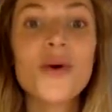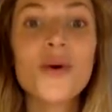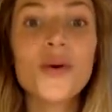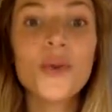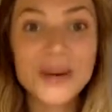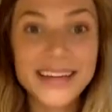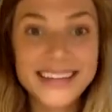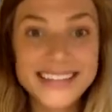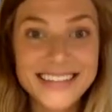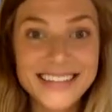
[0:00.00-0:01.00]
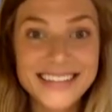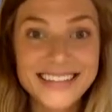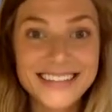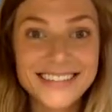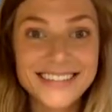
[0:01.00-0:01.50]
oriented.
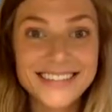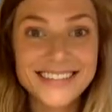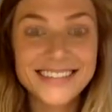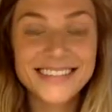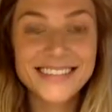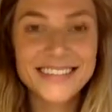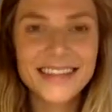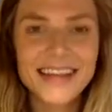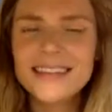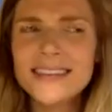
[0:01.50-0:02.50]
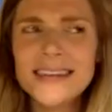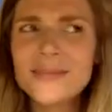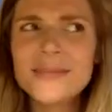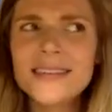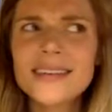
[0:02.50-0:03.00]
It
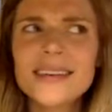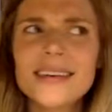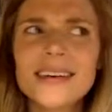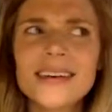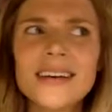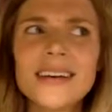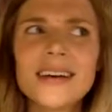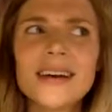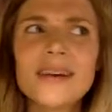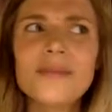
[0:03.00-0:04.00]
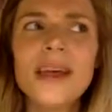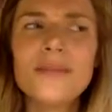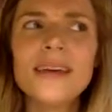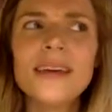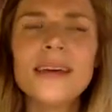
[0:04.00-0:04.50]
seems
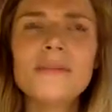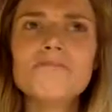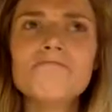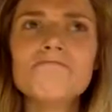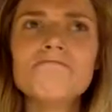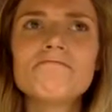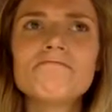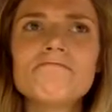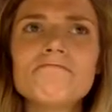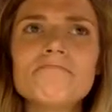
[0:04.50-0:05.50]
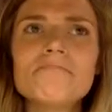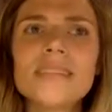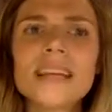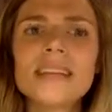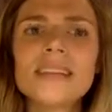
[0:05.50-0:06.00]
maybe
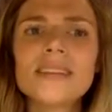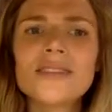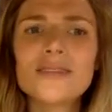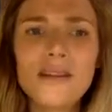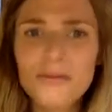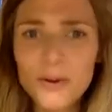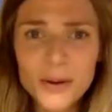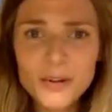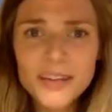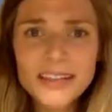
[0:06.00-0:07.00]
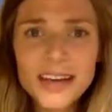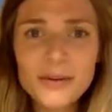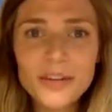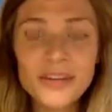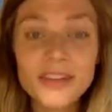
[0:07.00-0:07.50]
straightforward that
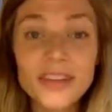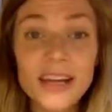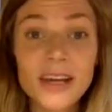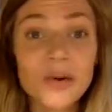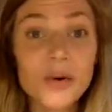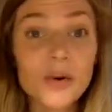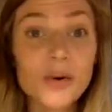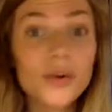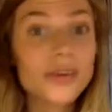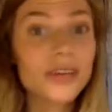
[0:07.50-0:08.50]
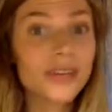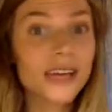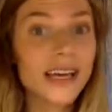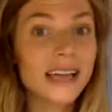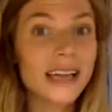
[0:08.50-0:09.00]
when you're setting a goal, you're
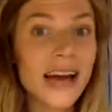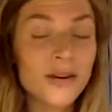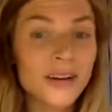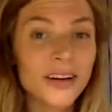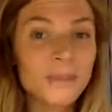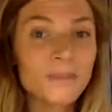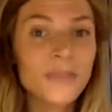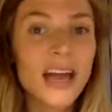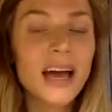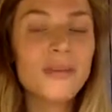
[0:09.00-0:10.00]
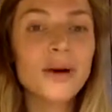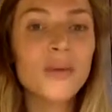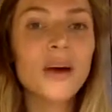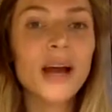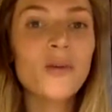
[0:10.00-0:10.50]
looking at the outcome.
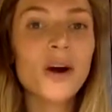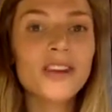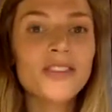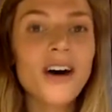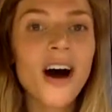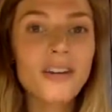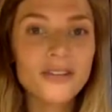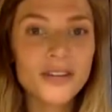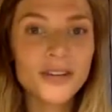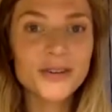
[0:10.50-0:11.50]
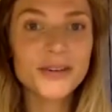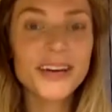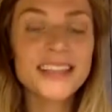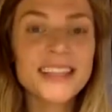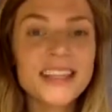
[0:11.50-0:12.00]
But what I want to offer you
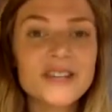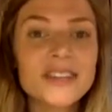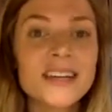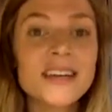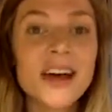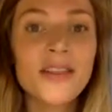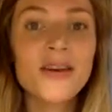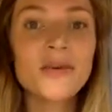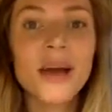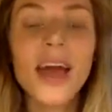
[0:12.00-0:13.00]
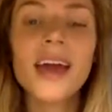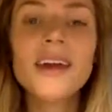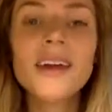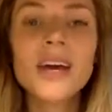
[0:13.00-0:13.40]
is that there's another way